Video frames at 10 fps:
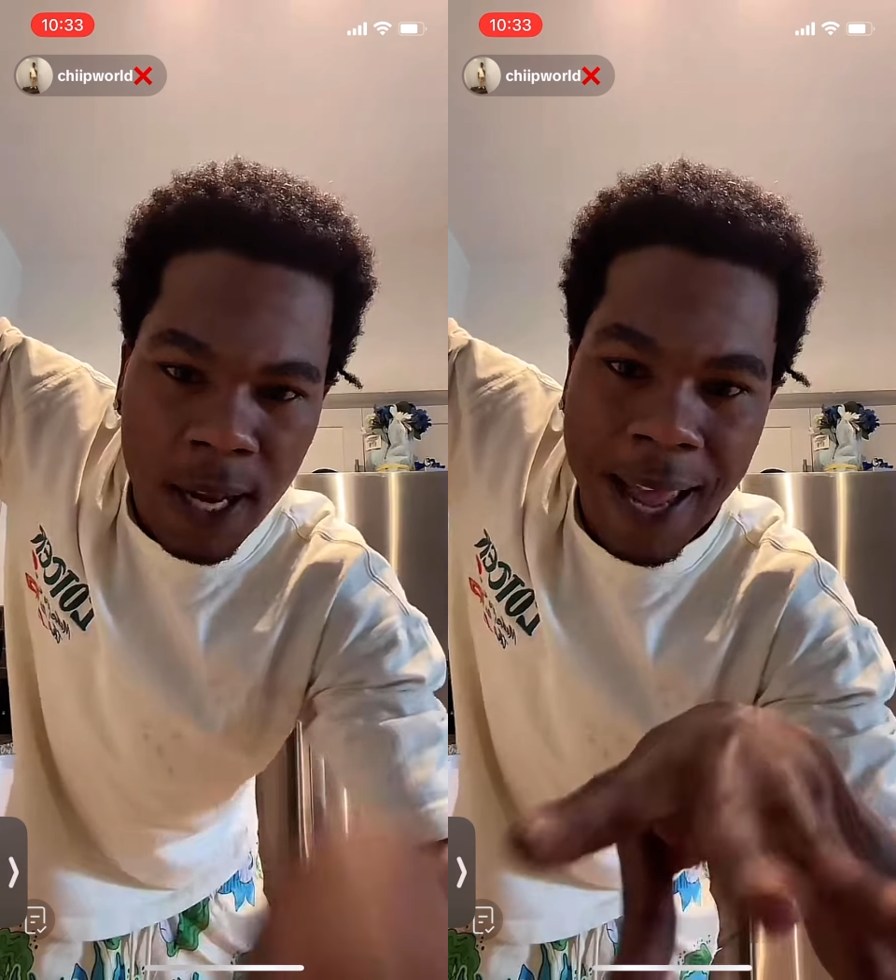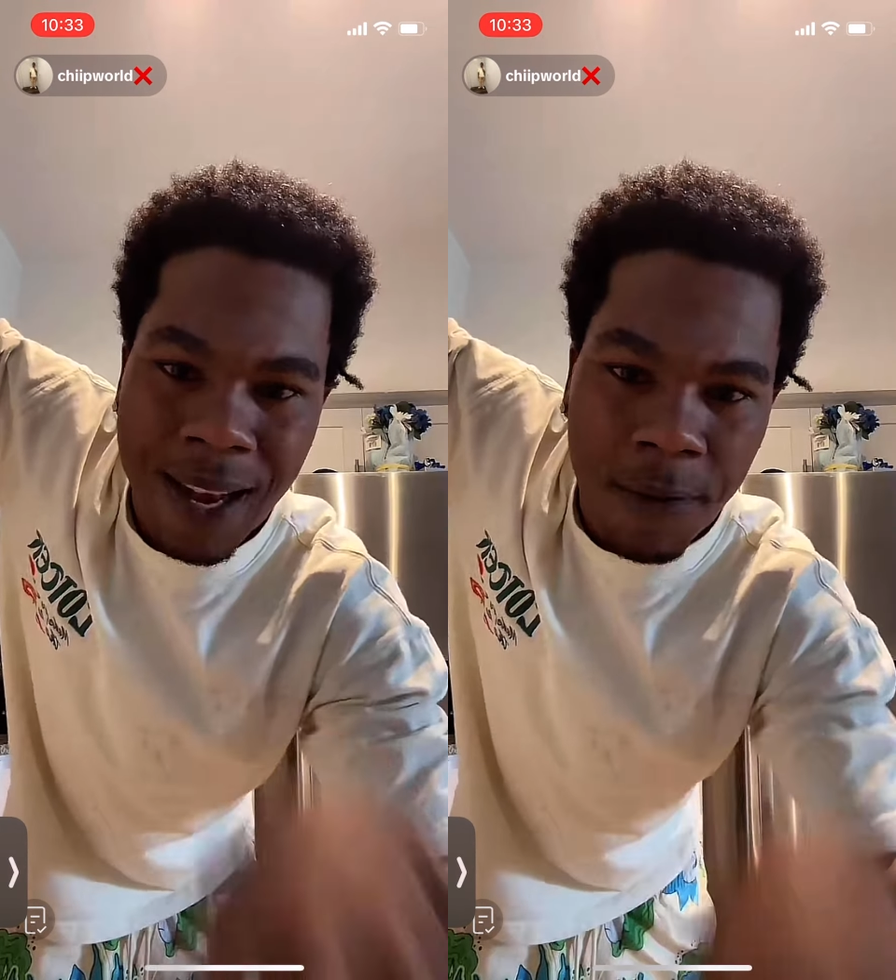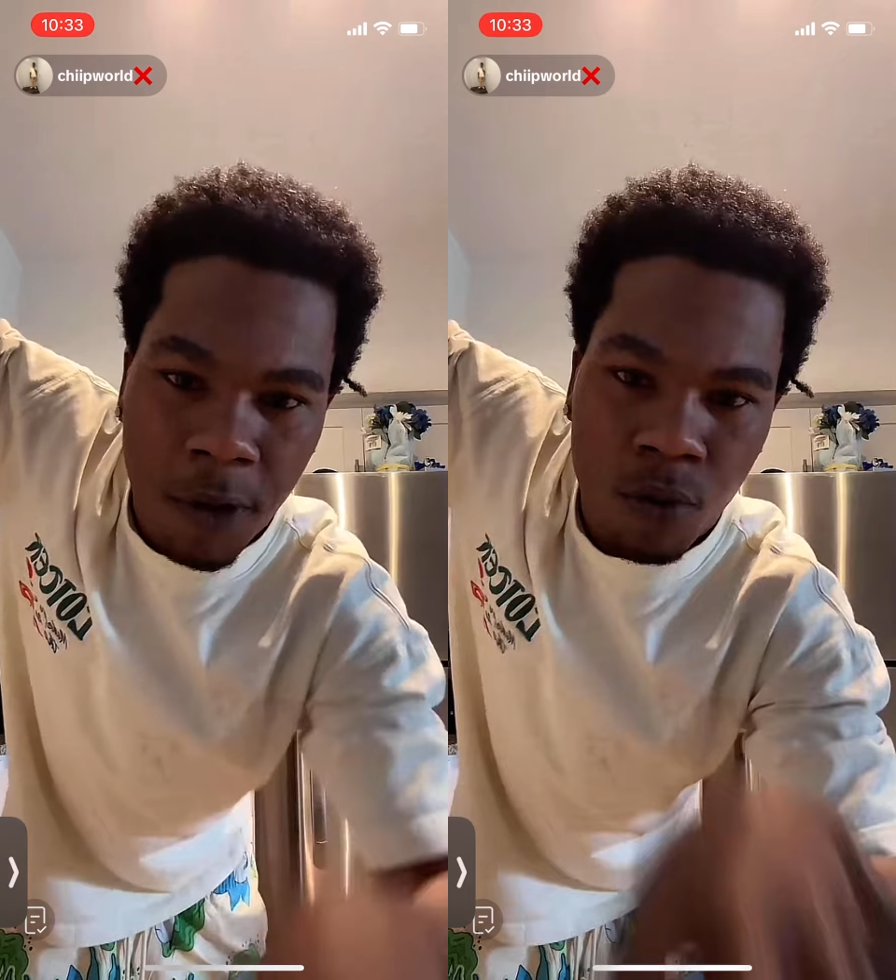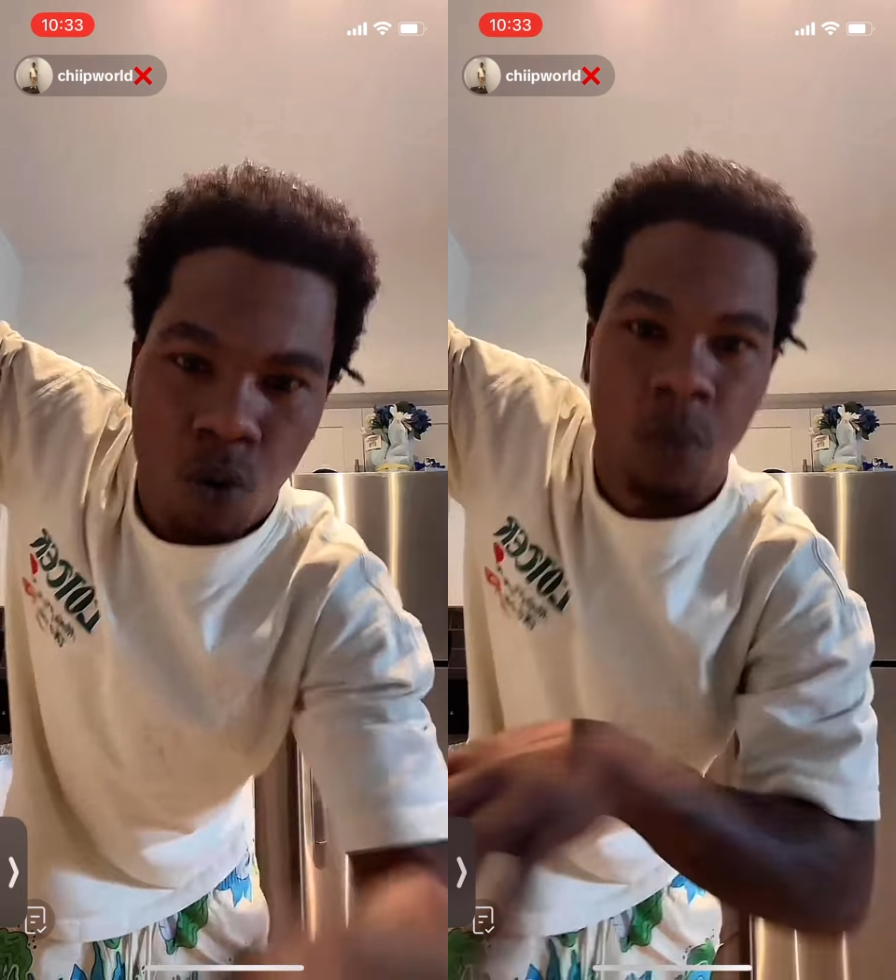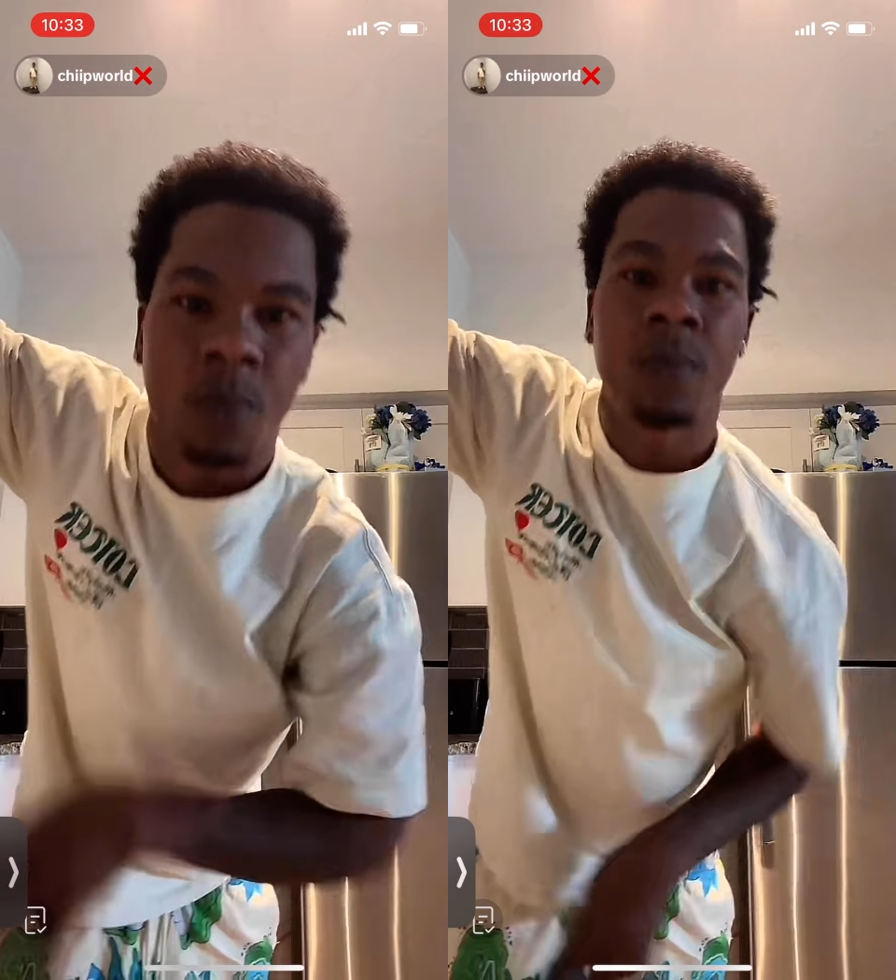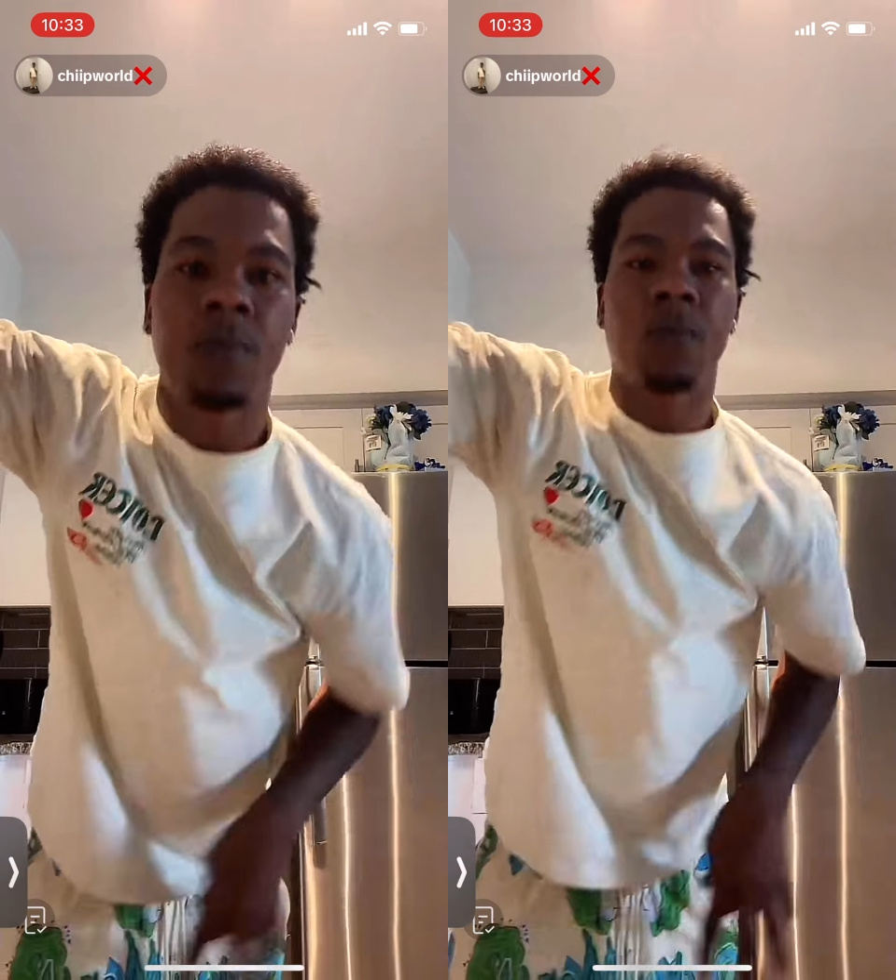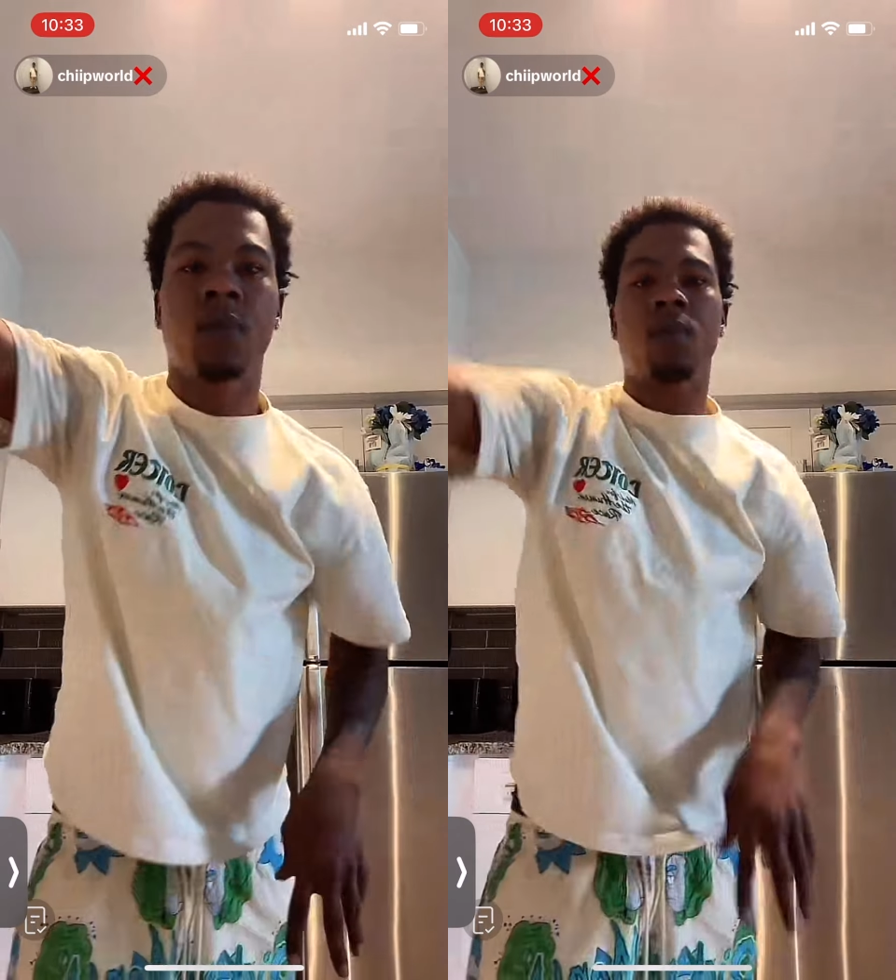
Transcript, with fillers: build in my living room.